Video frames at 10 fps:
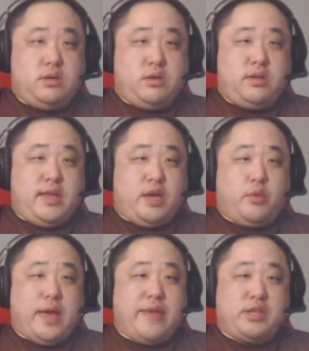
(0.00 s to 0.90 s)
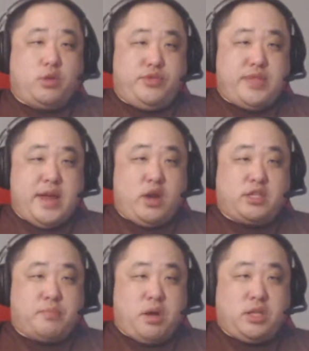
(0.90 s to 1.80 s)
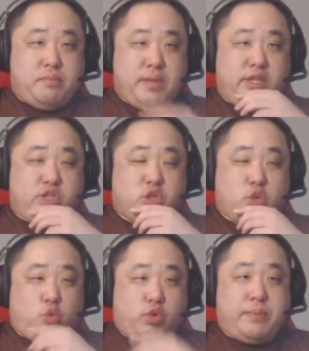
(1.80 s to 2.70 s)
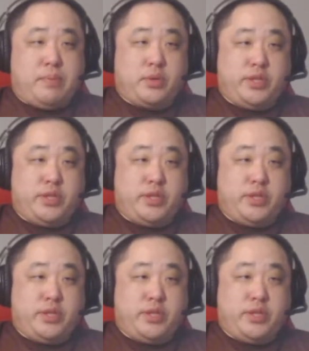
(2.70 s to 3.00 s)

Yeah, we have to go there as part of the main story, but we're gonna